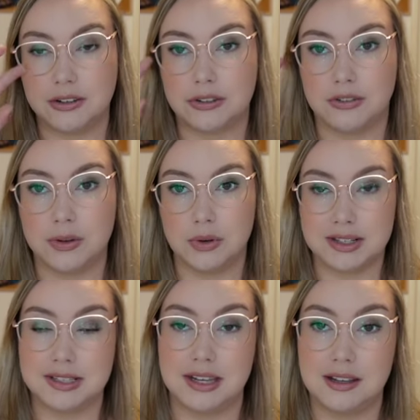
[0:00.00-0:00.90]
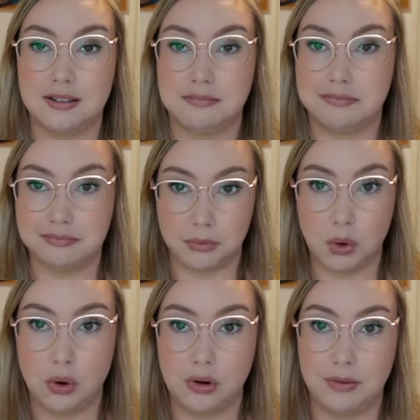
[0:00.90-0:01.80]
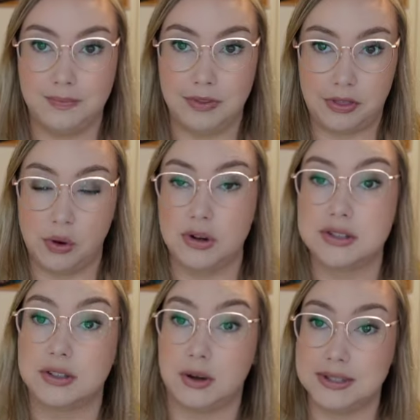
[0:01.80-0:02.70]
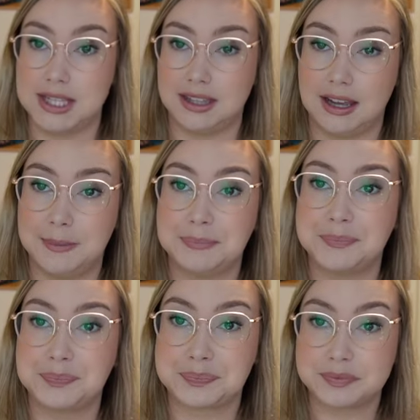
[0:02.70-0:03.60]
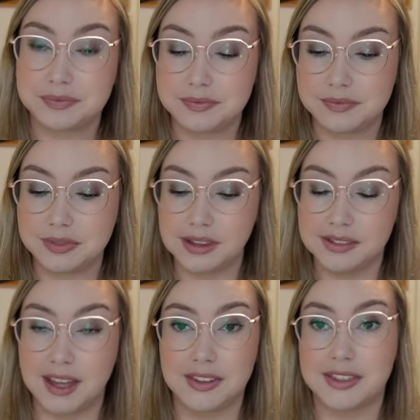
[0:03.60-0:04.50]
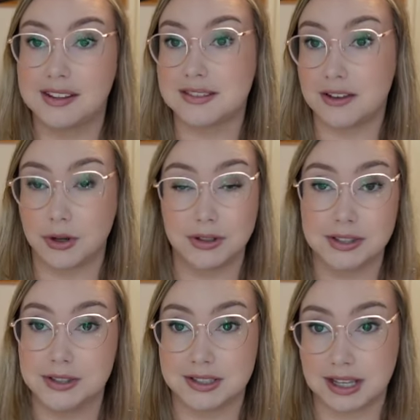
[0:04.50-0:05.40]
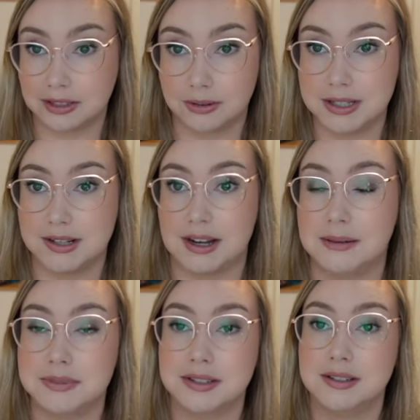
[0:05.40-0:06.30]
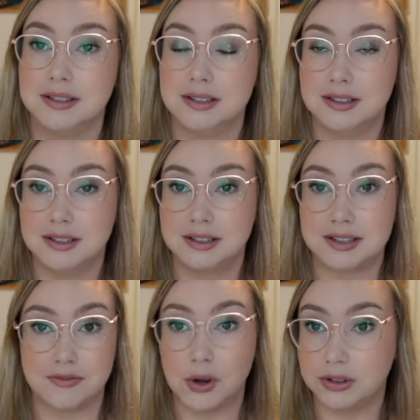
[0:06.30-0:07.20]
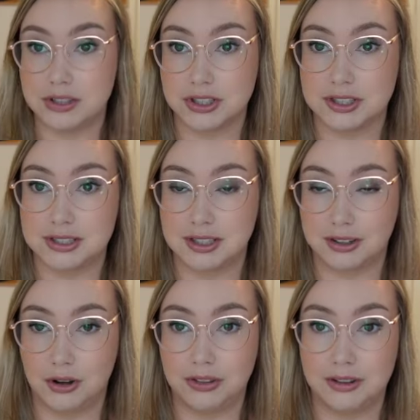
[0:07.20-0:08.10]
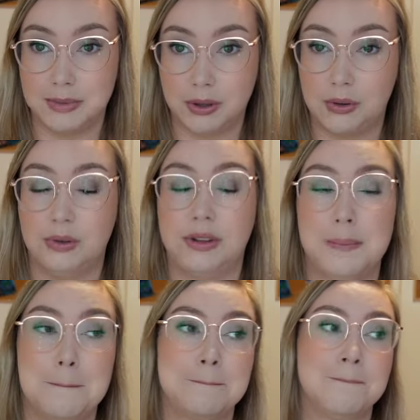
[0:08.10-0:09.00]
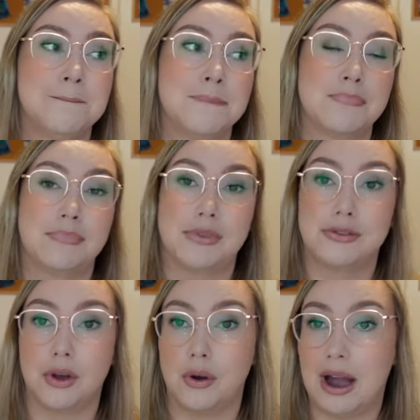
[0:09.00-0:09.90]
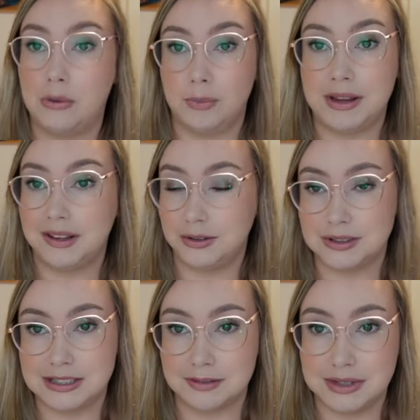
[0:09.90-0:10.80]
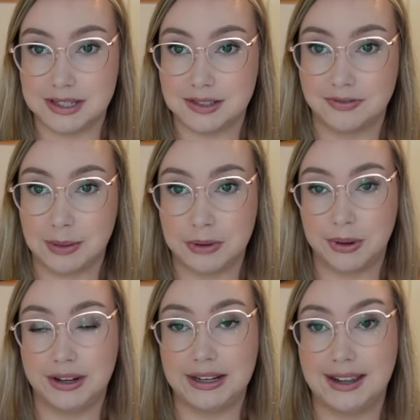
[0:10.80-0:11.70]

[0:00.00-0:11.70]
So if you want to see more thoughts, go and see that. The other things I've only used like three times because I've only just gotten them and hauled them. So I will be using them into February.